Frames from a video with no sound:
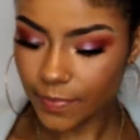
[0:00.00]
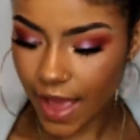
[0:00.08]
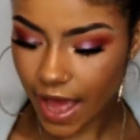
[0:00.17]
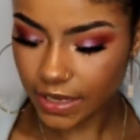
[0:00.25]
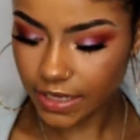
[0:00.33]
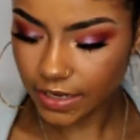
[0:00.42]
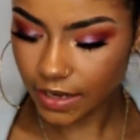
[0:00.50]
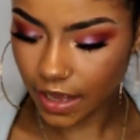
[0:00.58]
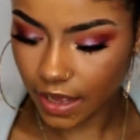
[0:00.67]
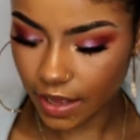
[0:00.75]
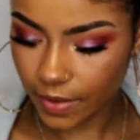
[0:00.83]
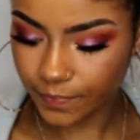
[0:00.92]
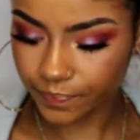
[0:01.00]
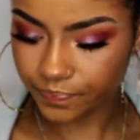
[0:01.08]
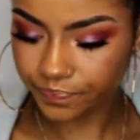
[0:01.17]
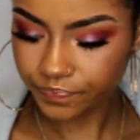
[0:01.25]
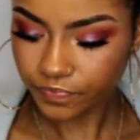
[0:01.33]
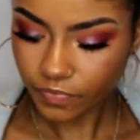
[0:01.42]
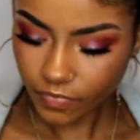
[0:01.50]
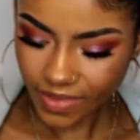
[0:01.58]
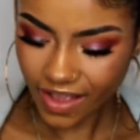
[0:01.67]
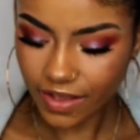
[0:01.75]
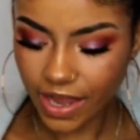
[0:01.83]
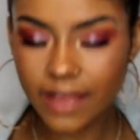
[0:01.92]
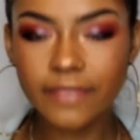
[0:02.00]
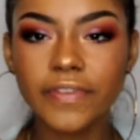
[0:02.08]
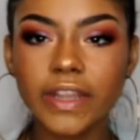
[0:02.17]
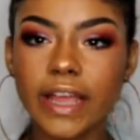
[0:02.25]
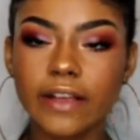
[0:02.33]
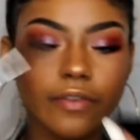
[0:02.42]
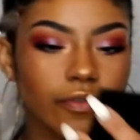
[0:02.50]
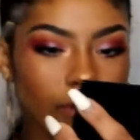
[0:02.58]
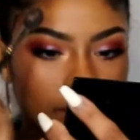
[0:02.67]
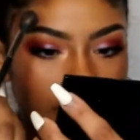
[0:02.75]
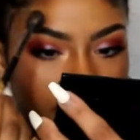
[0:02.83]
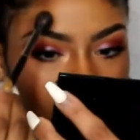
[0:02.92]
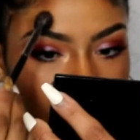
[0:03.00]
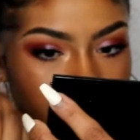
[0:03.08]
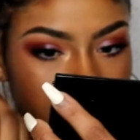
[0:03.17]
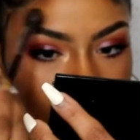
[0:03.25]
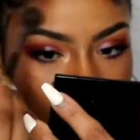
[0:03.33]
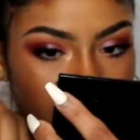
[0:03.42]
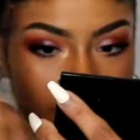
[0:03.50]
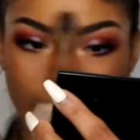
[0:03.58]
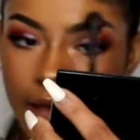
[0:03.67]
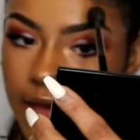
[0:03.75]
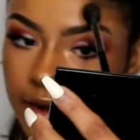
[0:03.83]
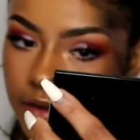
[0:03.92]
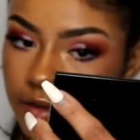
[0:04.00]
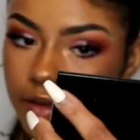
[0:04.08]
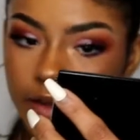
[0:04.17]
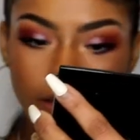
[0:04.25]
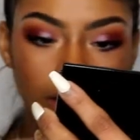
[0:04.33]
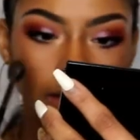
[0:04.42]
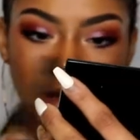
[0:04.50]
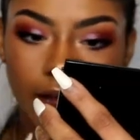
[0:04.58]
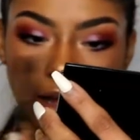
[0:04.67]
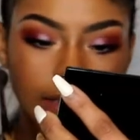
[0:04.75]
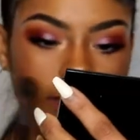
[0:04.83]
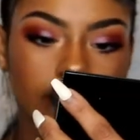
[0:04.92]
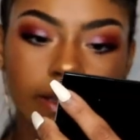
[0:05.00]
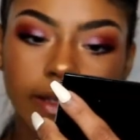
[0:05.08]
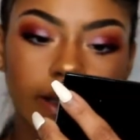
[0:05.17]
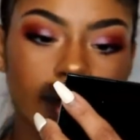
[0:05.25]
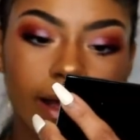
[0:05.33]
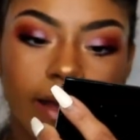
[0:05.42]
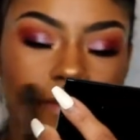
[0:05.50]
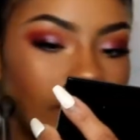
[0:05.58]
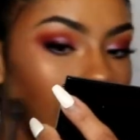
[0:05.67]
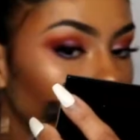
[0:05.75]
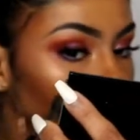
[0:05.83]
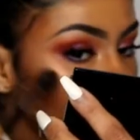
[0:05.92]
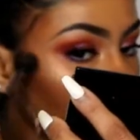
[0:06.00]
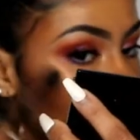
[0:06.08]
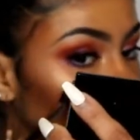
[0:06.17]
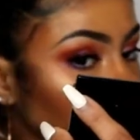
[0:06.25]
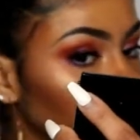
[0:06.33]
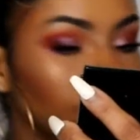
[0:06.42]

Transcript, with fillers: palette. Um, and I feel like $45 isn't that bad. Honestly, I've had palettes